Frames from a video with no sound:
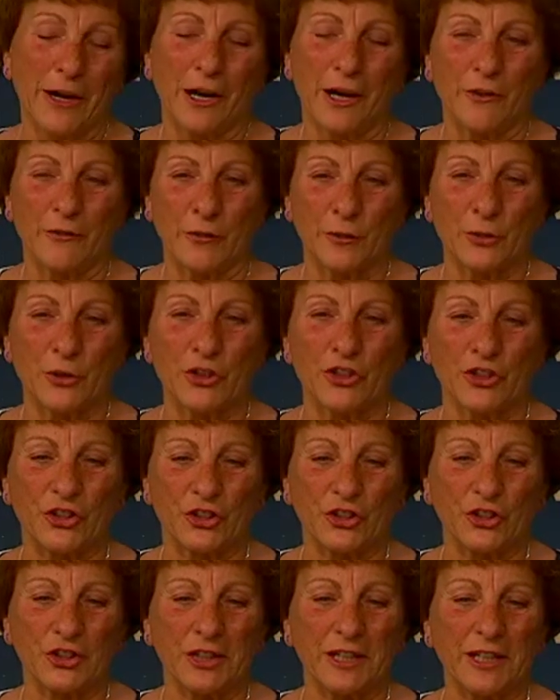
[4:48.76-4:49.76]

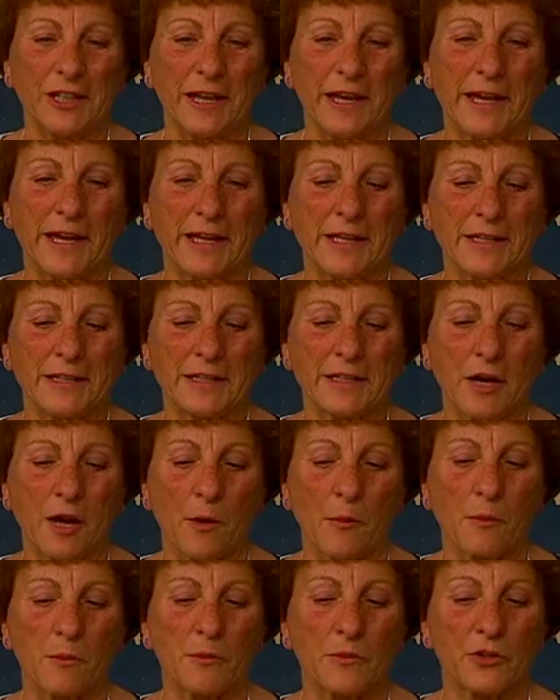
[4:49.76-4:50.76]
unfortunately, and
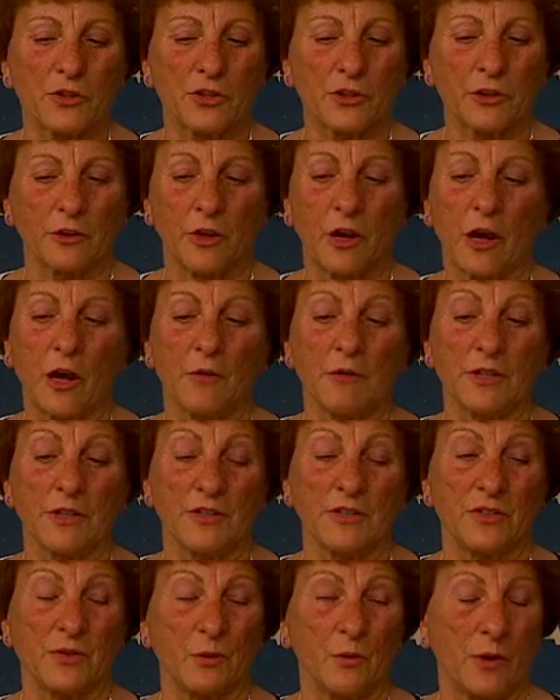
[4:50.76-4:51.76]
she'll
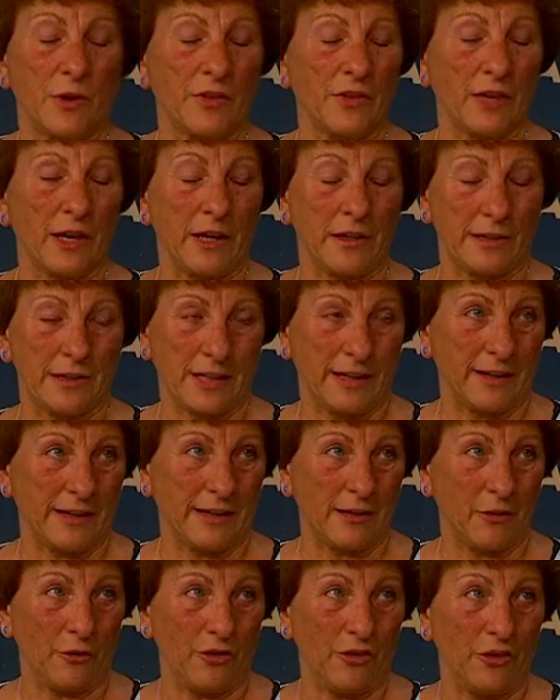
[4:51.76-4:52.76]
always want the
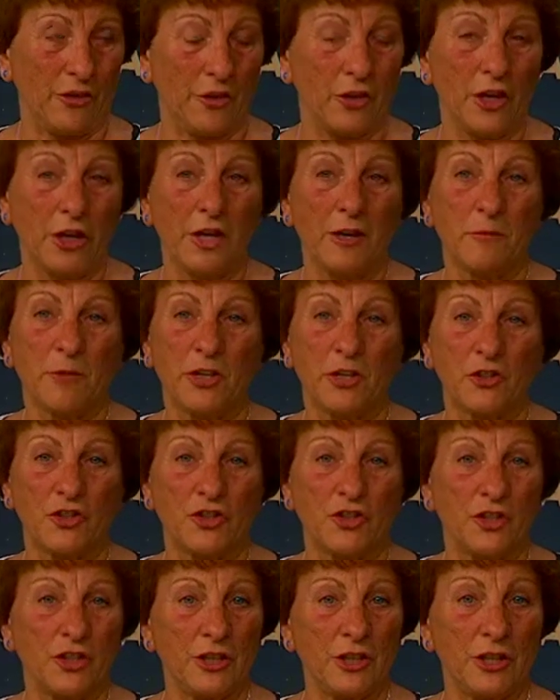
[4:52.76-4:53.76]
telehealth in there because
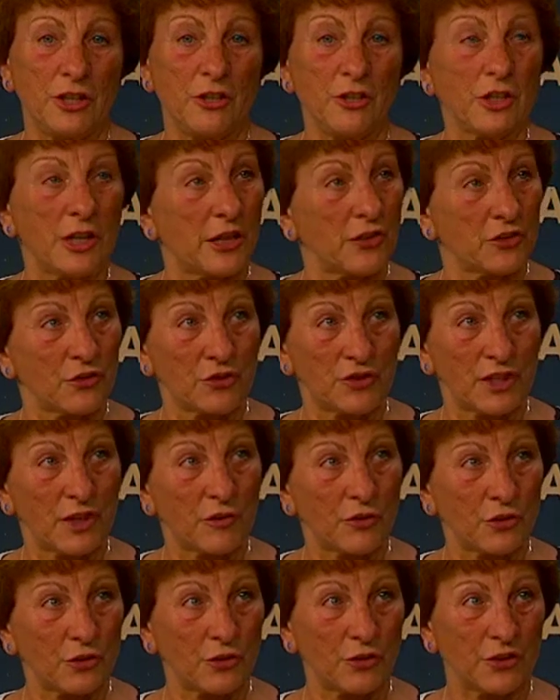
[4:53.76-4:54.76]
she can test
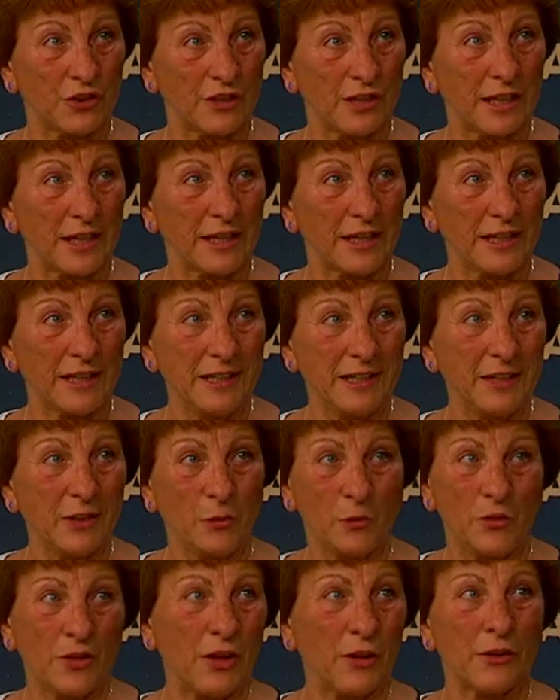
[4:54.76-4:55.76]
herself during the day
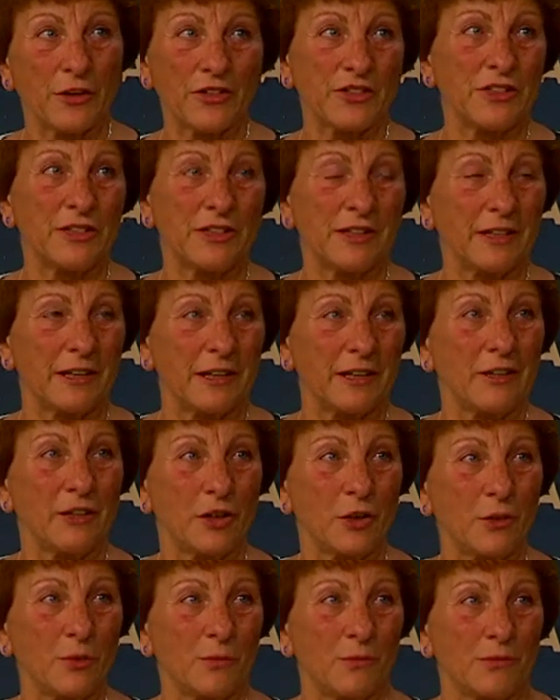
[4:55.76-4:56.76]
without us,
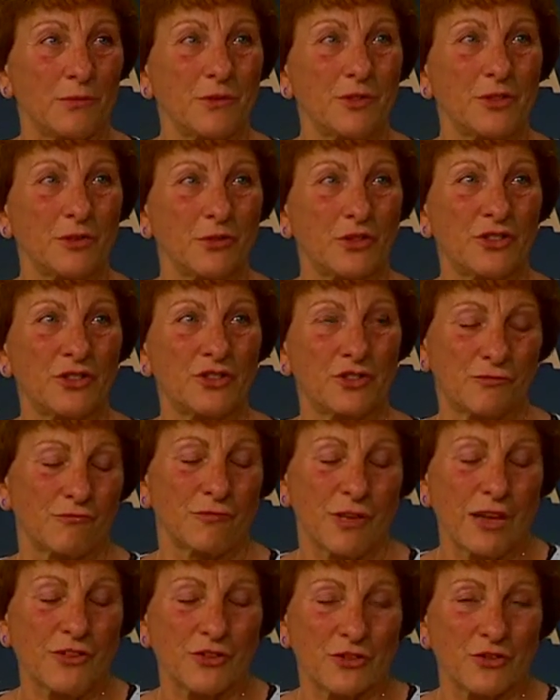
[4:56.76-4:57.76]
she'll just
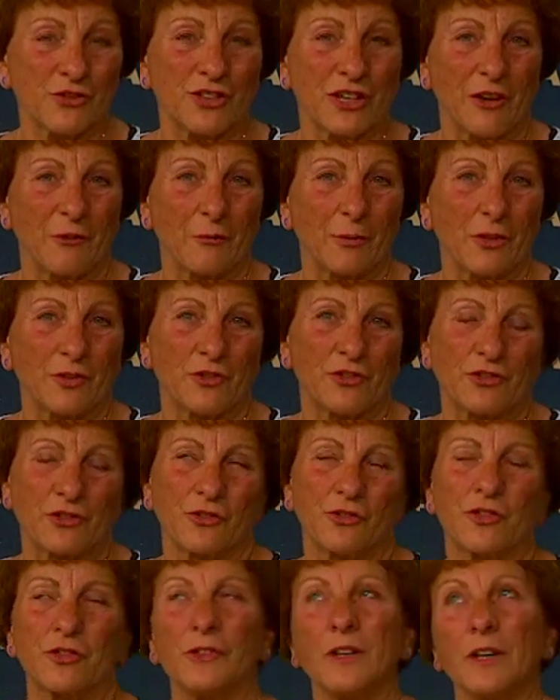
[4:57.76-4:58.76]
test herself because
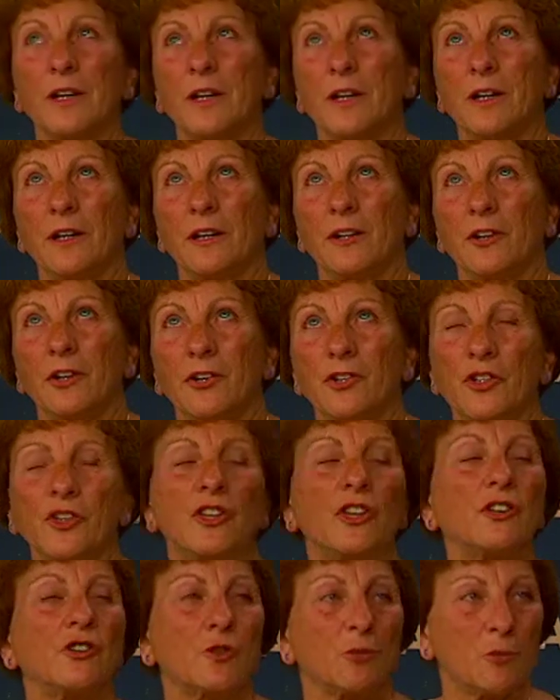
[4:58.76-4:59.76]
she
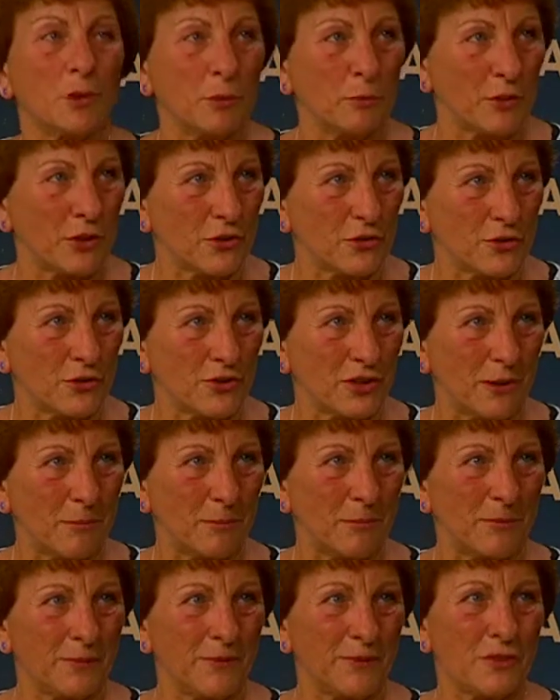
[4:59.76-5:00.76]
thinks her blood pressure's
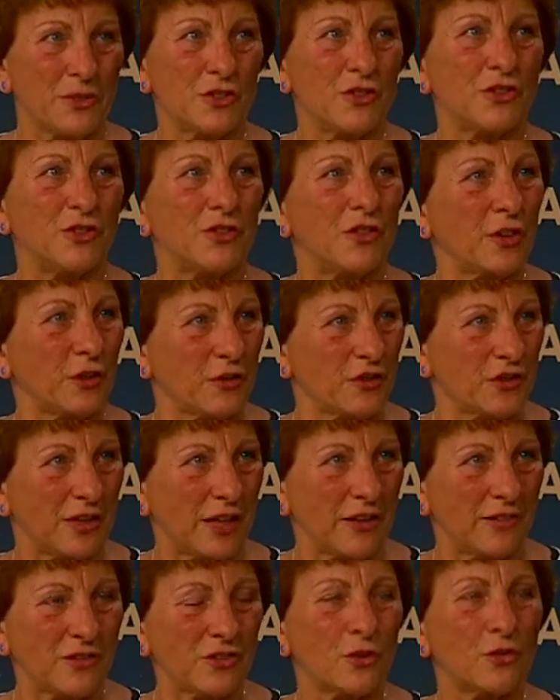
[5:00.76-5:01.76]
up because she feels
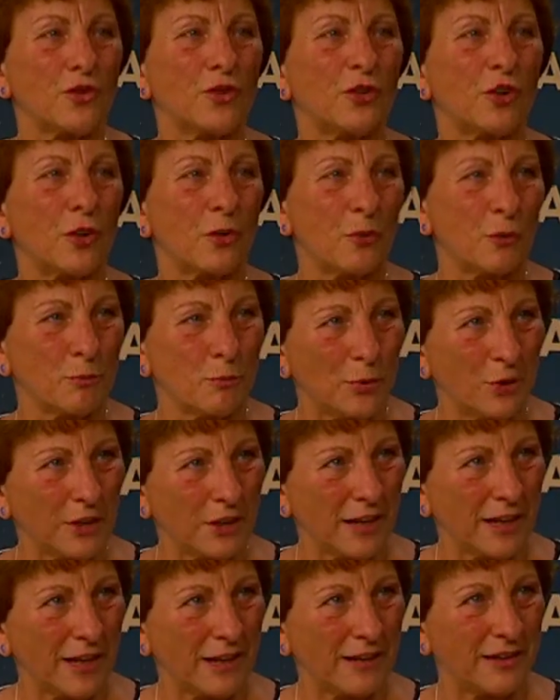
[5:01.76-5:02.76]
that. So she'll go and put it
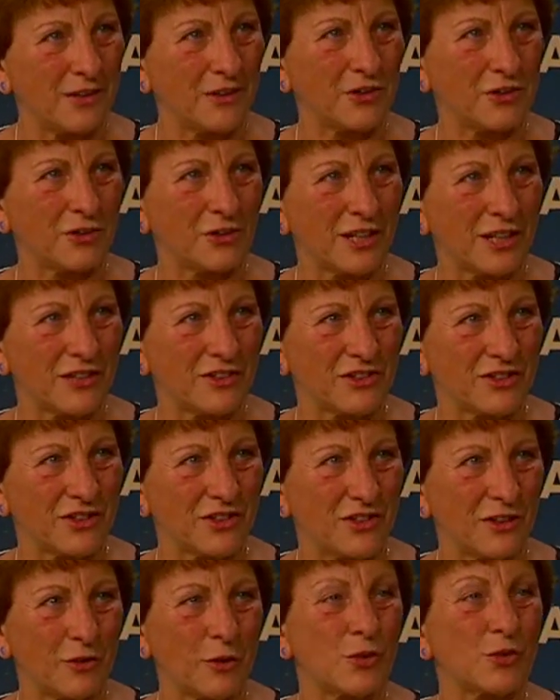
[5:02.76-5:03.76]
on and she'll test it.
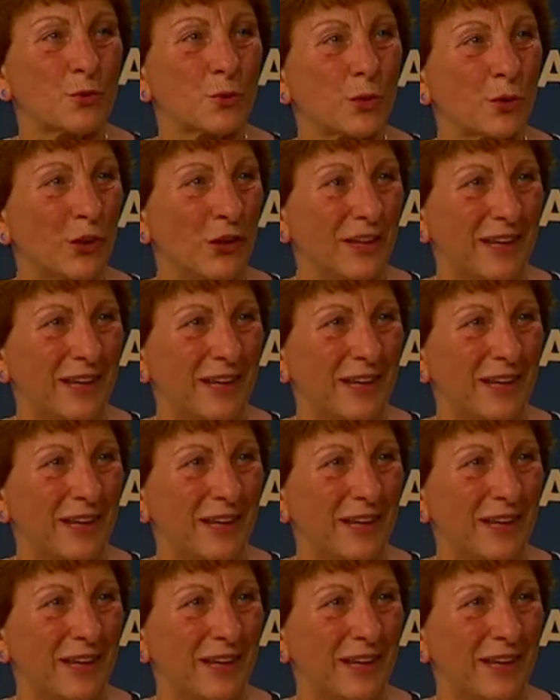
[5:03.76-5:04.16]
Of course, we're going to